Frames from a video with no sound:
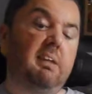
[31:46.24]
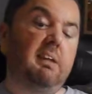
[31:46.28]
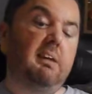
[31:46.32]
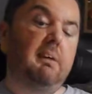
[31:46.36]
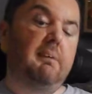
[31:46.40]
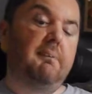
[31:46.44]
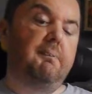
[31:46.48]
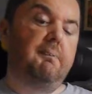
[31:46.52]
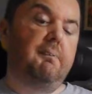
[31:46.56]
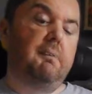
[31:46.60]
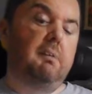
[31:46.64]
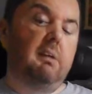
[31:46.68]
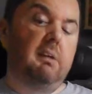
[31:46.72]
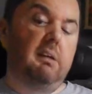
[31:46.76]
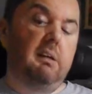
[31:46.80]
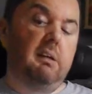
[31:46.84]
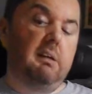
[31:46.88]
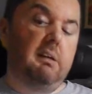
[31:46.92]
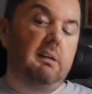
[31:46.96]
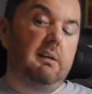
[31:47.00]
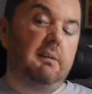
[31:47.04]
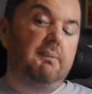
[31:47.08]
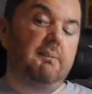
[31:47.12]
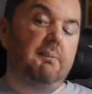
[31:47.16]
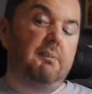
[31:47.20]
Mine
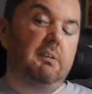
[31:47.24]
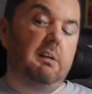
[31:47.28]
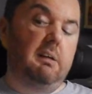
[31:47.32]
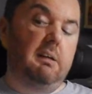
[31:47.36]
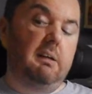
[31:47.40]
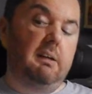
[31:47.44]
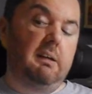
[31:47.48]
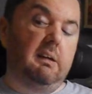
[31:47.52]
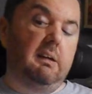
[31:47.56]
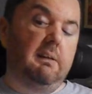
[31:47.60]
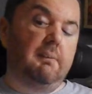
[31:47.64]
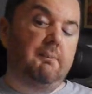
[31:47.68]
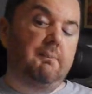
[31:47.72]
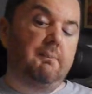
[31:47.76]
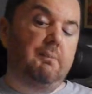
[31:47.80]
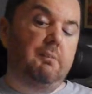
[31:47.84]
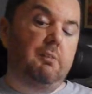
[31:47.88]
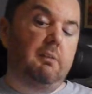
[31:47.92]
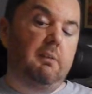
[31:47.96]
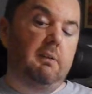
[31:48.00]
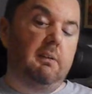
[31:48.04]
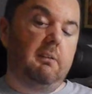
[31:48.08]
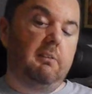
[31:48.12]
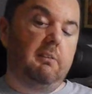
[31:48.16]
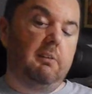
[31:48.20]
came early, so
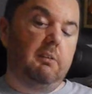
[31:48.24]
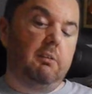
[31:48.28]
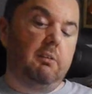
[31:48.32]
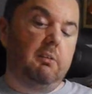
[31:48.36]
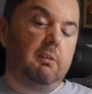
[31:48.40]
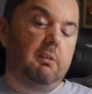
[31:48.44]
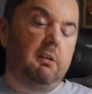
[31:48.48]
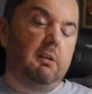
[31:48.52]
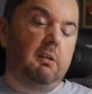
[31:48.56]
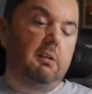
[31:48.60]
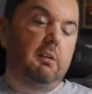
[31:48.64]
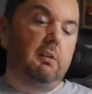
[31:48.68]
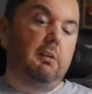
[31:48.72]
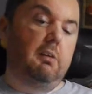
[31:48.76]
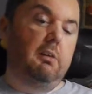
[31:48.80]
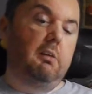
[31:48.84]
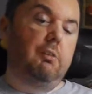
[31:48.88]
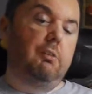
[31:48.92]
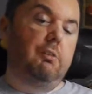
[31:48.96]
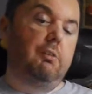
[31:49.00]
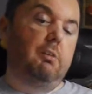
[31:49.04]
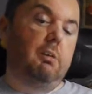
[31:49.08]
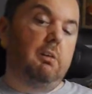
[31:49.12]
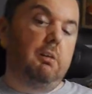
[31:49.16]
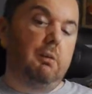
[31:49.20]
this is
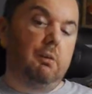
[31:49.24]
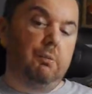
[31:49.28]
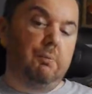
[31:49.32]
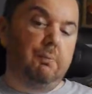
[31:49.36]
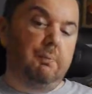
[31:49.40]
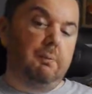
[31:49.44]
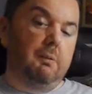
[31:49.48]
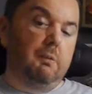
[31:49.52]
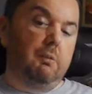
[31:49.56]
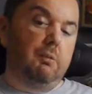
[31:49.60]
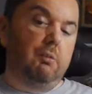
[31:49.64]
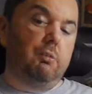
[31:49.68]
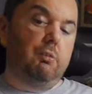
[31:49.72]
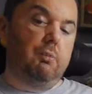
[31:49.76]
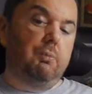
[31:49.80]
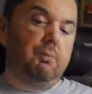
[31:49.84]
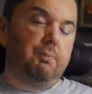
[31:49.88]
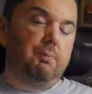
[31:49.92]
July's box.